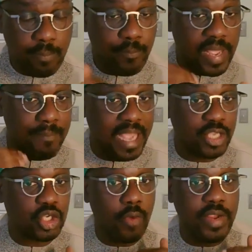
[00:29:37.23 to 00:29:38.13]
The
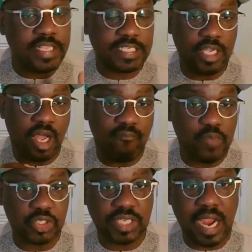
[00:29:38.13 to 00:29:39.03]
majority of
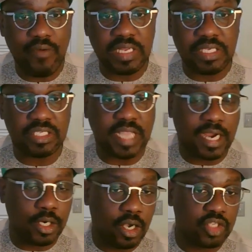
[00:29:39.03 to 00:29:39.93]
miscarriages are
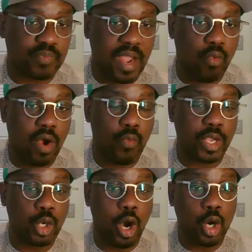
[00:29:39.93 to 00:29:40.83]
caused by what we
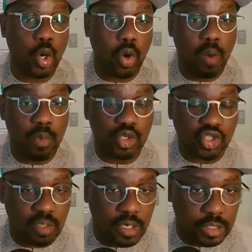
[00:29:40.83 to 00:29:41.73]
call
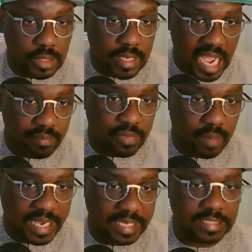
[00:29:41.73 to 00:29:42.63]
chromosomal
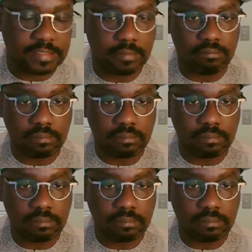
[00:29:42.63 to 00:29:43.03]
abnormality